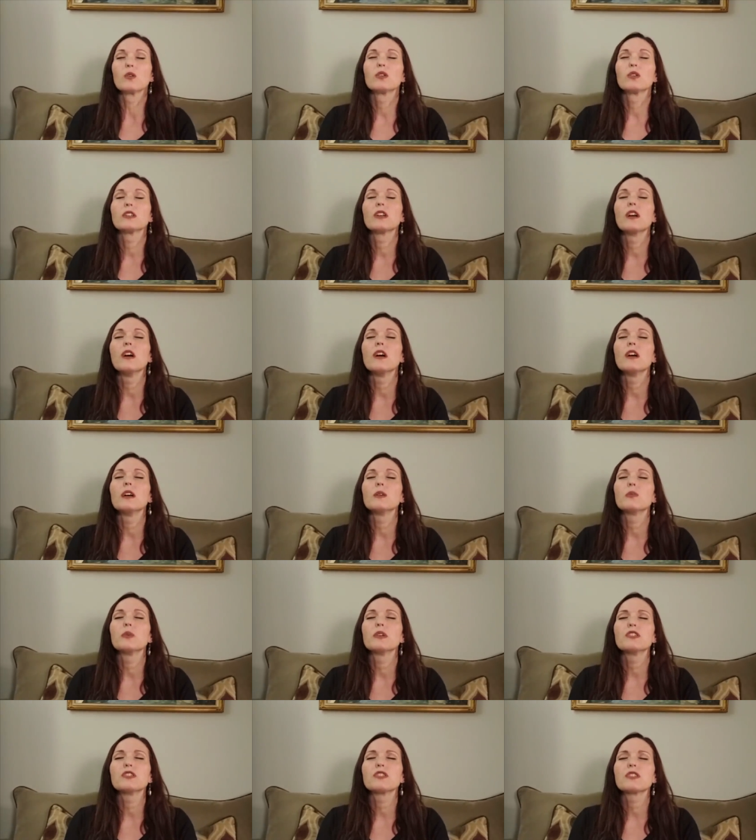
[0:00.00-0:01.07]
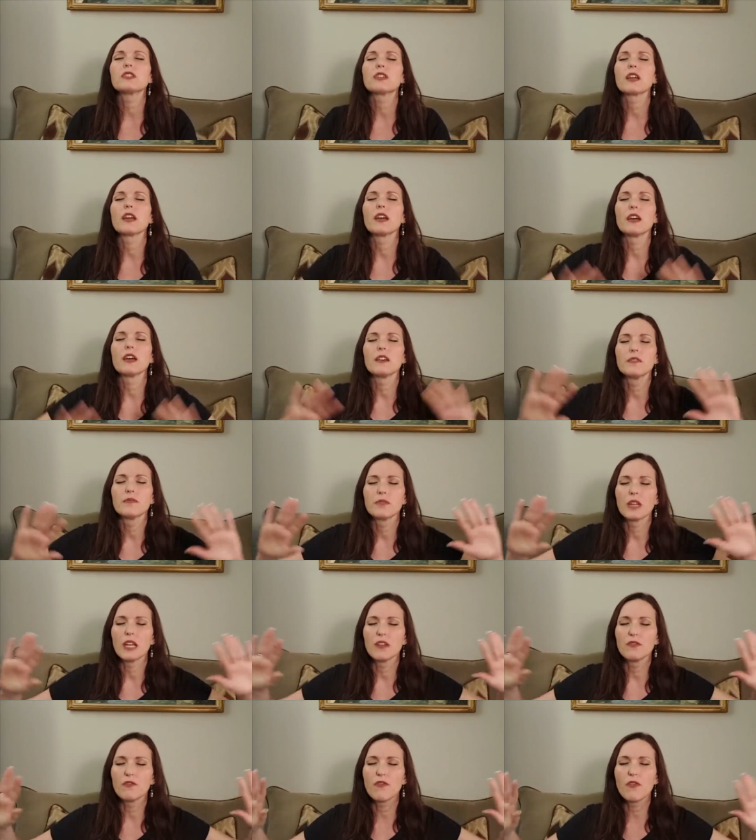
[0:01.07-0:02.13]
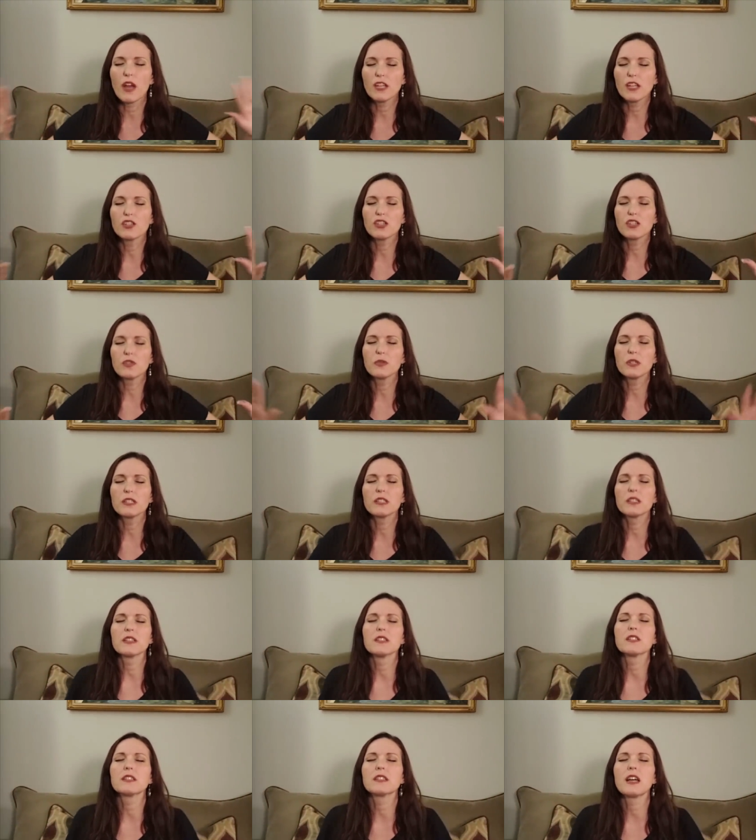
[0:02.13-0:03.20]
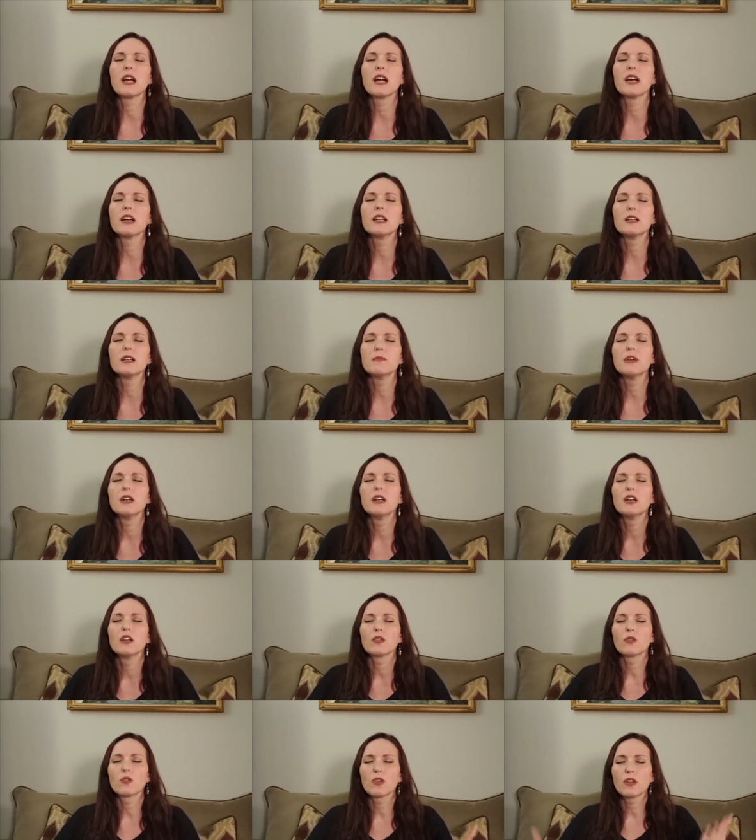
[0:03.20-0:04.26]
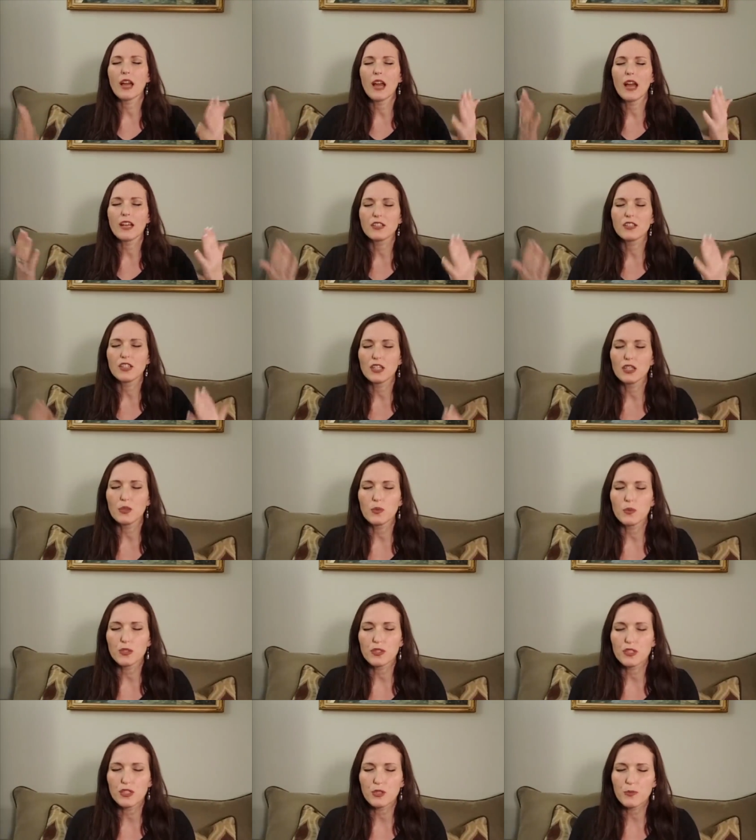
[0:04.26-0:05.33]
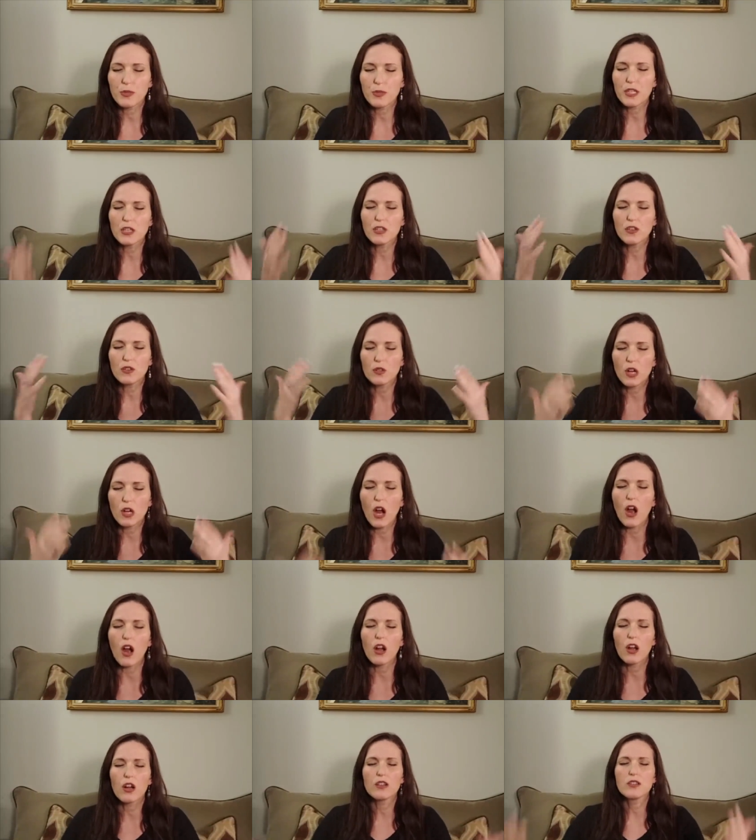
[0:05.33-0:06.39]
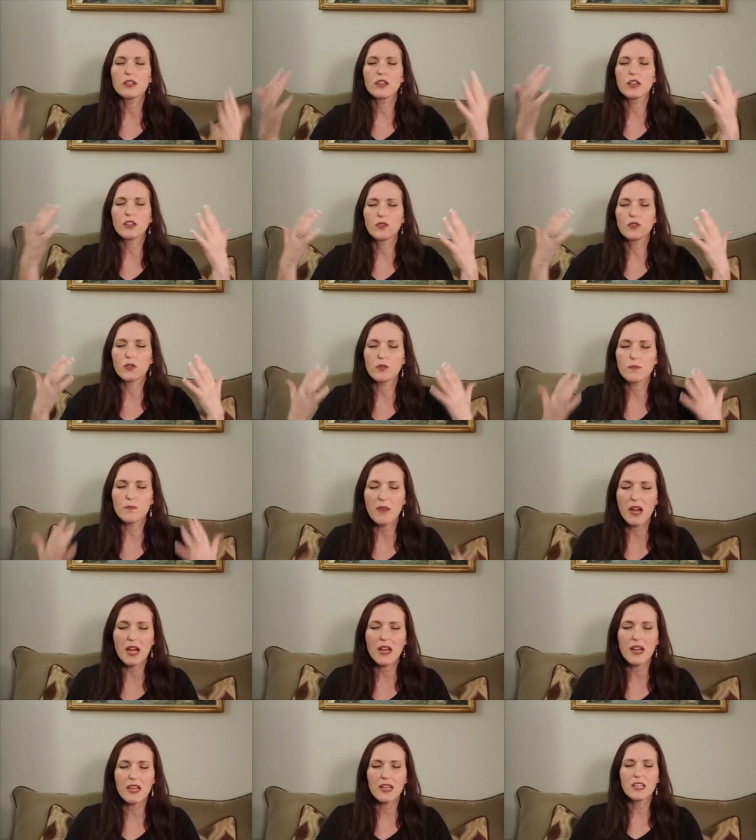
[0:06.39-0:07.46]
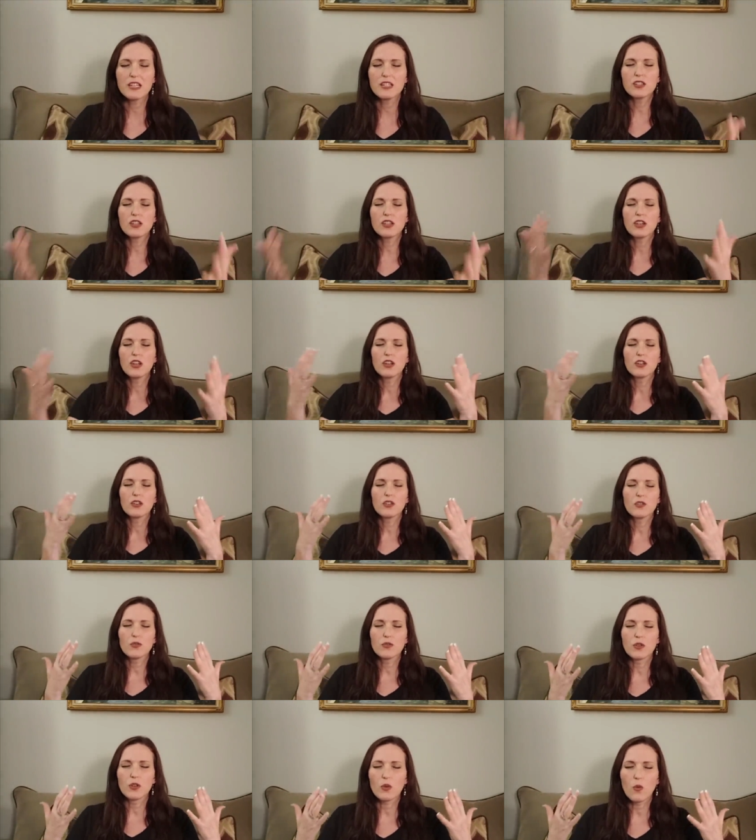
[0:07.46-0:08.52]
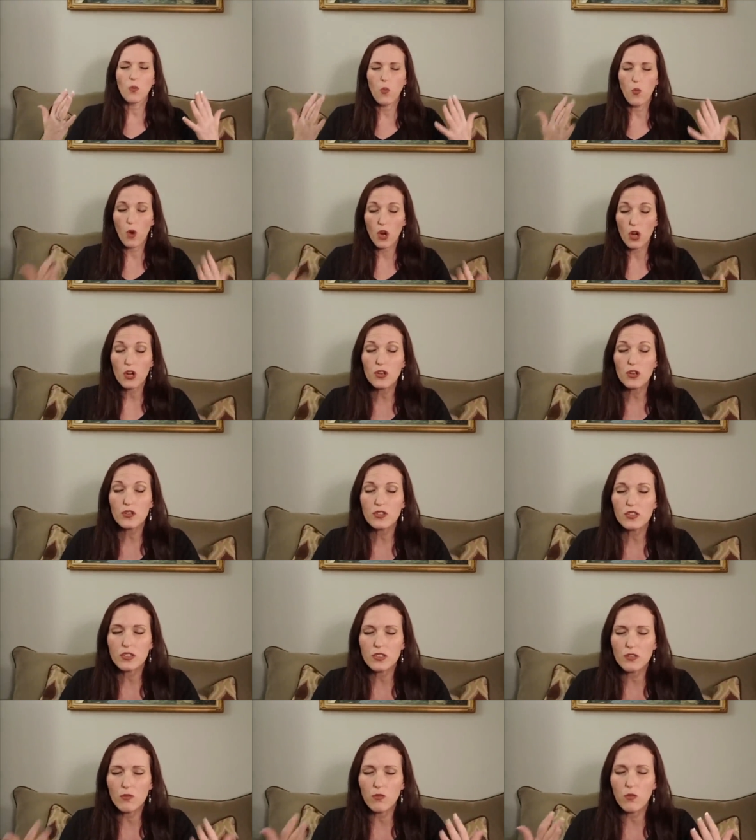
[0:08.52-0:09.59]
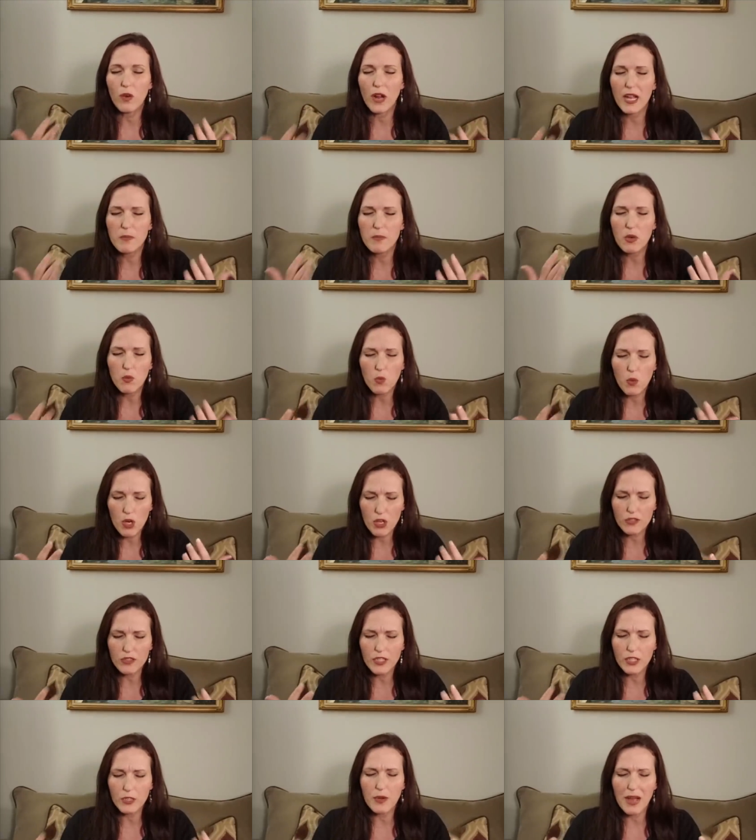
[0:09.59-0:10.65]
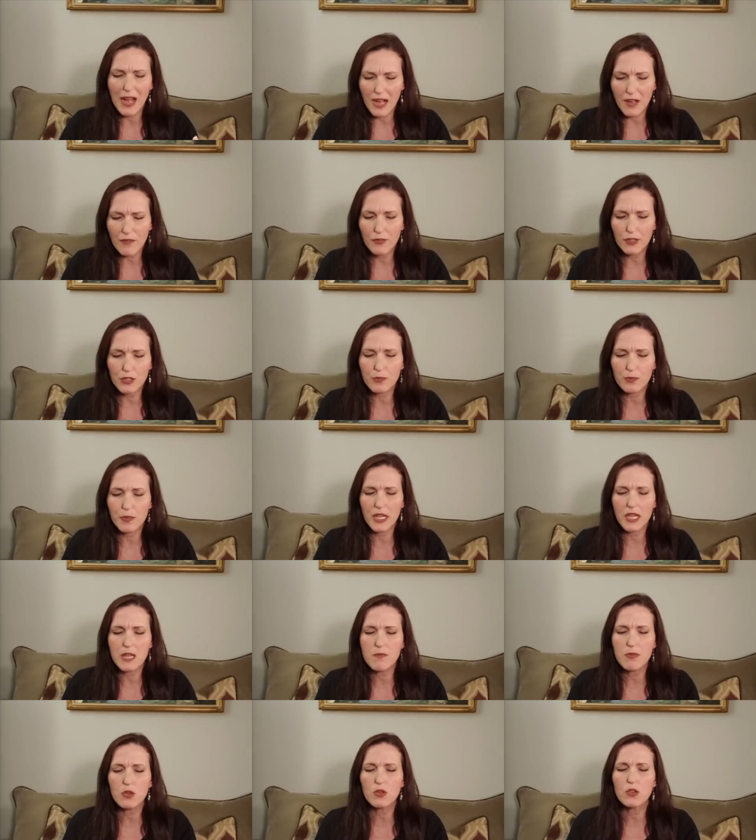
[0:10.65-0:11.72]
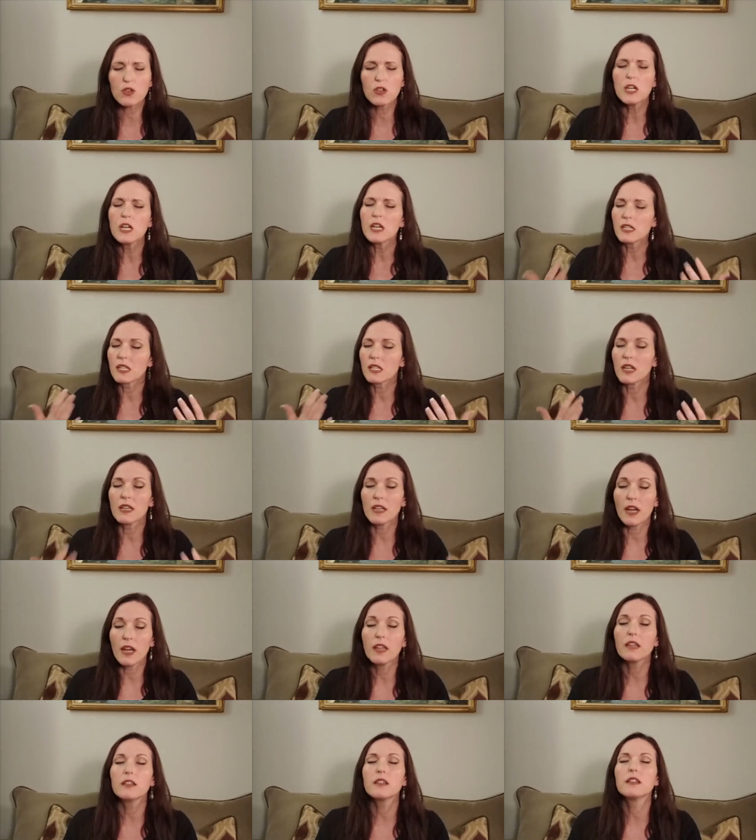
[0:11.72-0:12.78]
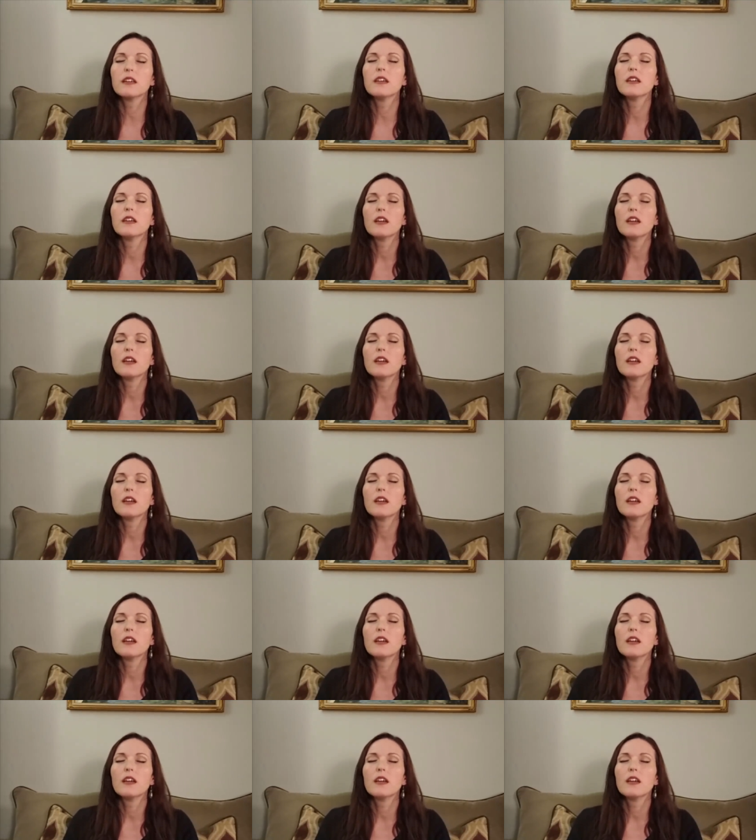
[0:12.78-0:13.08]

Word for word: Lord God, we just uh, invite you into this time. Lord, I ask that you would speak your heart, your mind, your words, the Rhema word that you have for your people tonight